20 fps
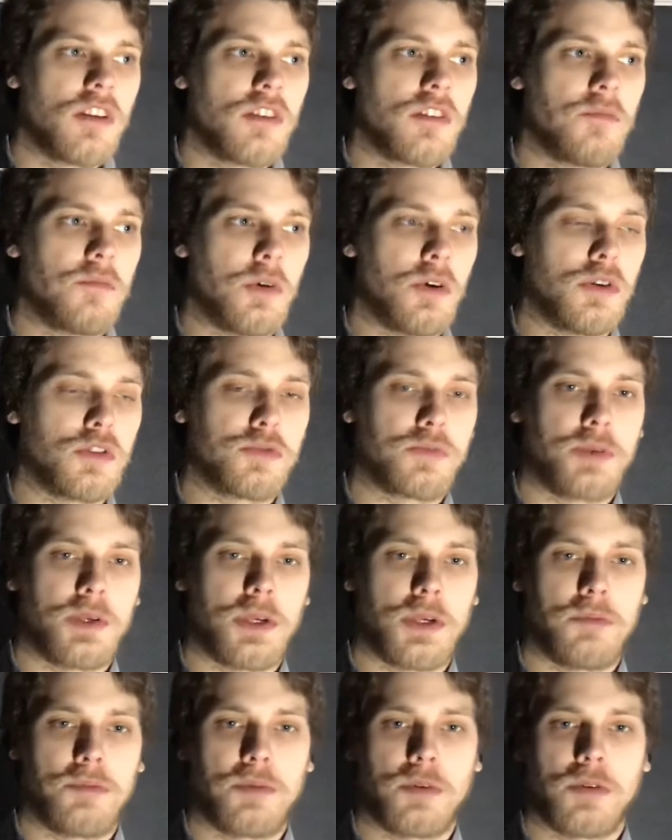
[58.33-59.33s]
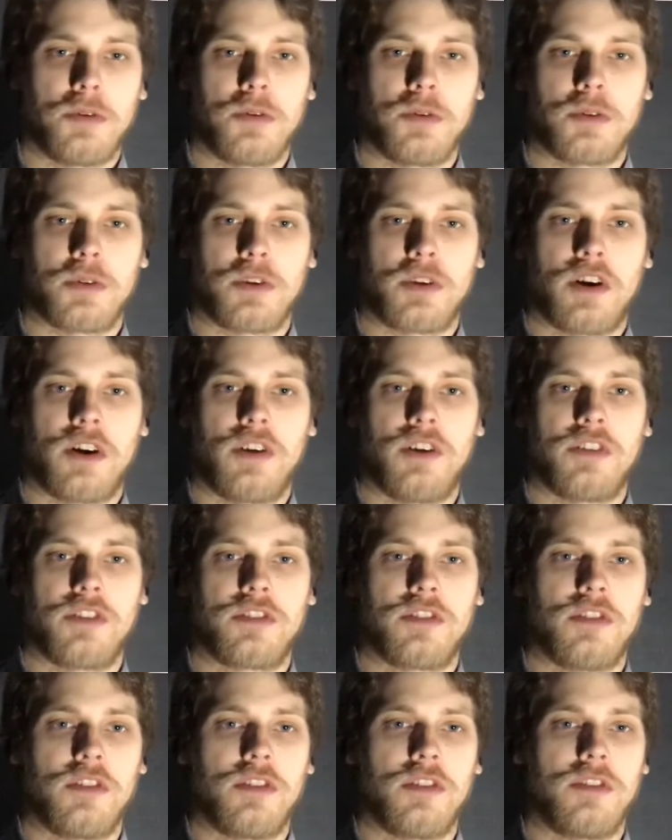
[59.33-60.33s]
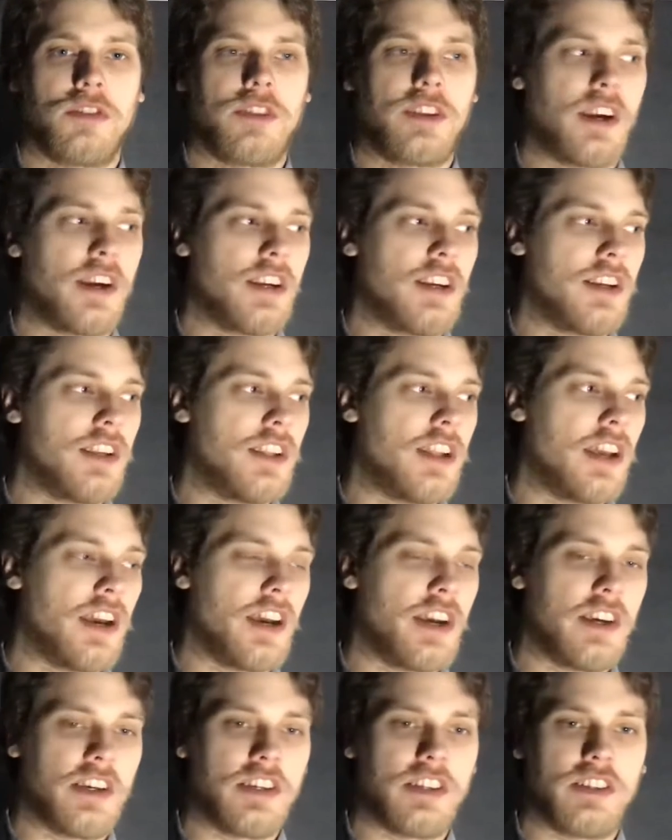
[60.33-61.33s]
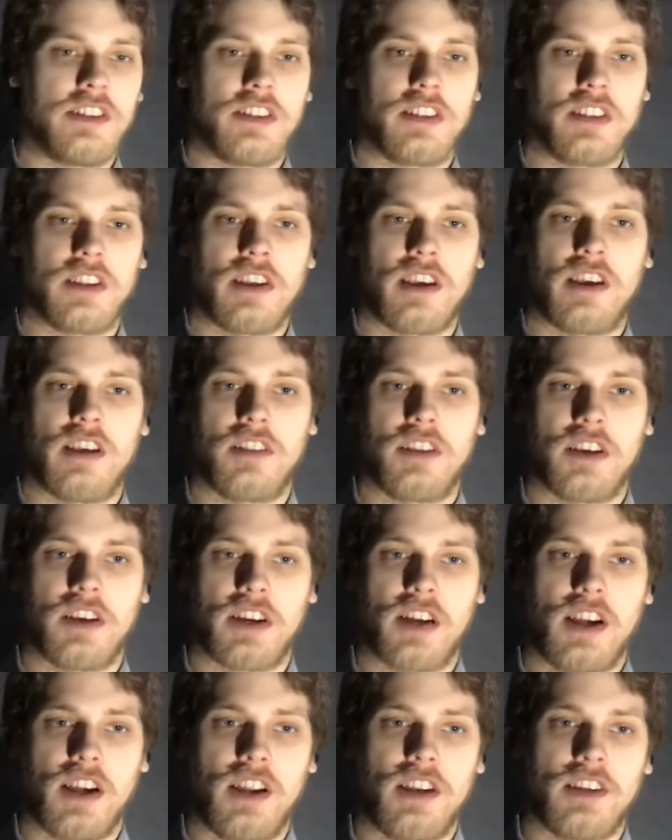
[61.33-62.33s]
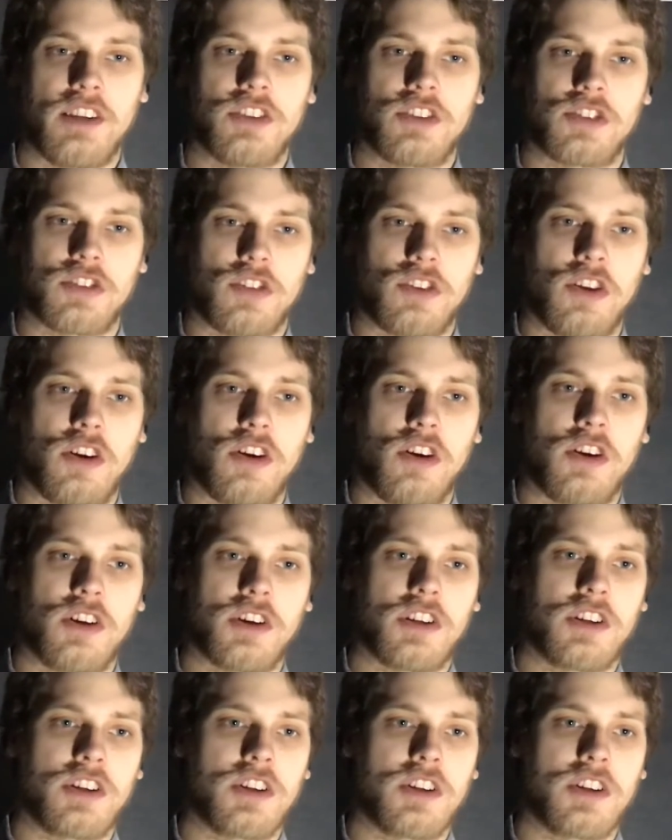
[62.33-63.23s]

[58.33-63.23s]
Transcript: Most people go through day to day and they kind of just look